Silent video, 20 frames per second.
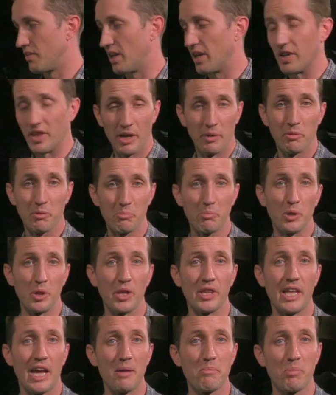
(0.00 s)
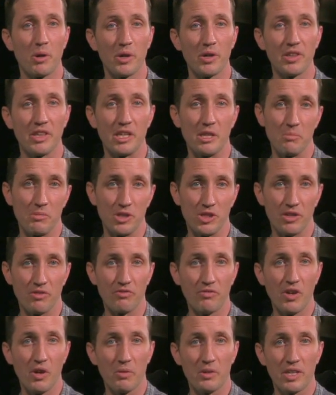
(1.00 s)
then they would put that part of the image in
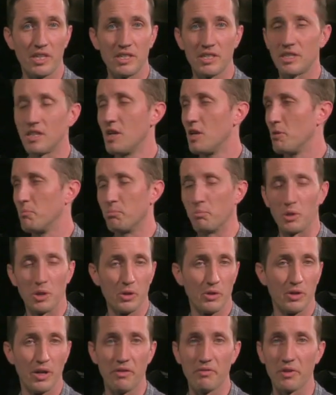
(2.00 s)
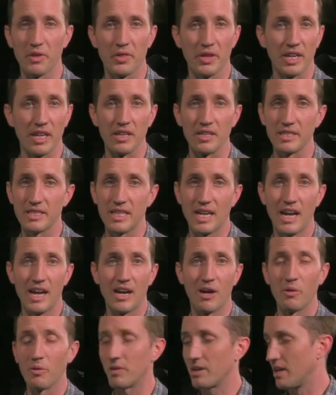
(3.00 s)
focus, blur everything else
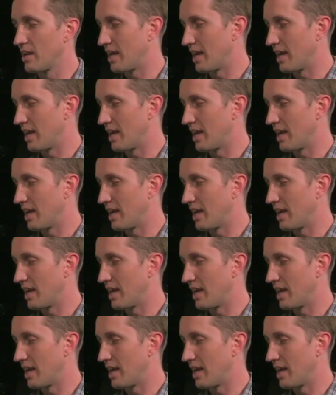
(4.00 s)
out,